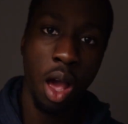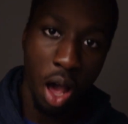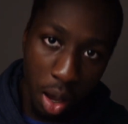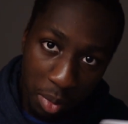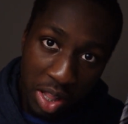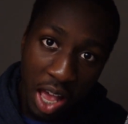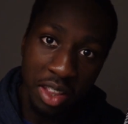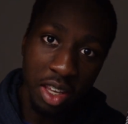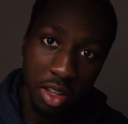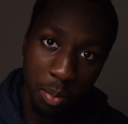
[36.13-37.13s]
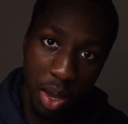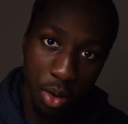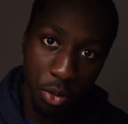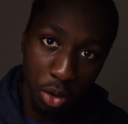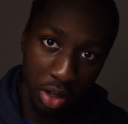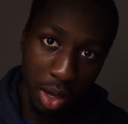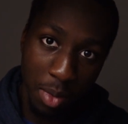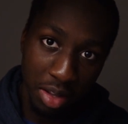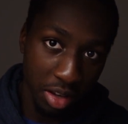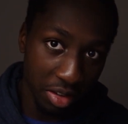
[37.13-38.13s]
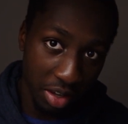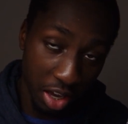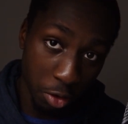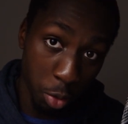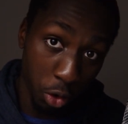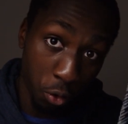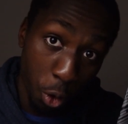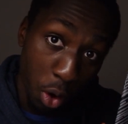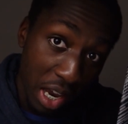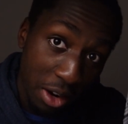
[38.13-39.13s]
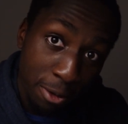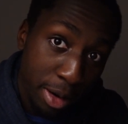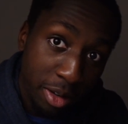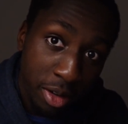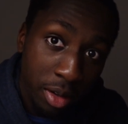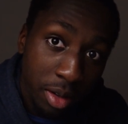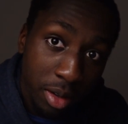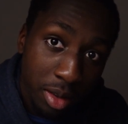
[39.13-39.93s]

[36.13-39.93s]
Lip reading: I mean, I did pay for a game idea sketchbook for a reason.